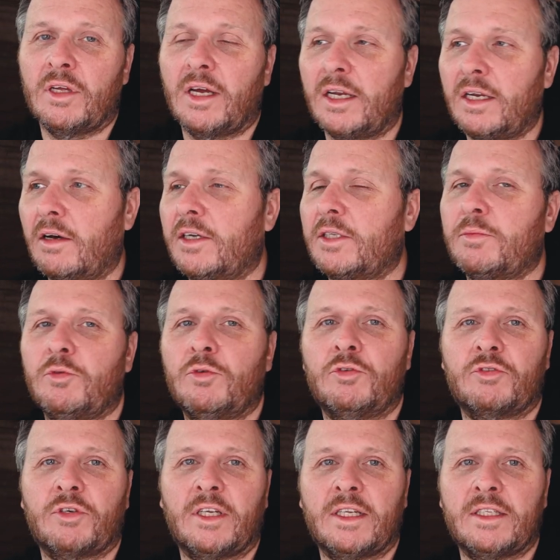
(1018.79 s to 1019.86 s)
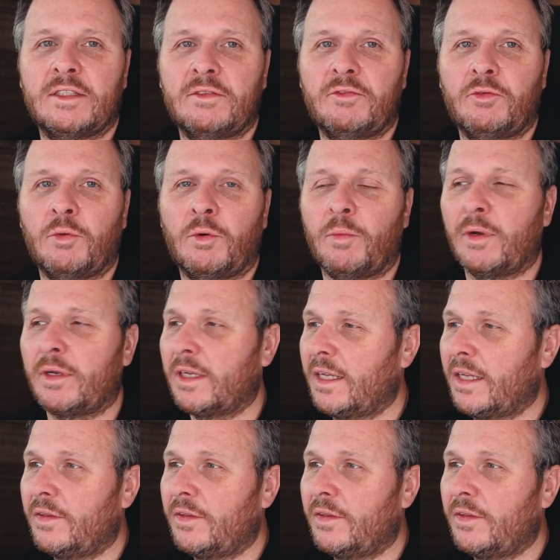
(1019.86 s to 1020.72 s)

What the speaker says: a nice portrait lenses if you want one.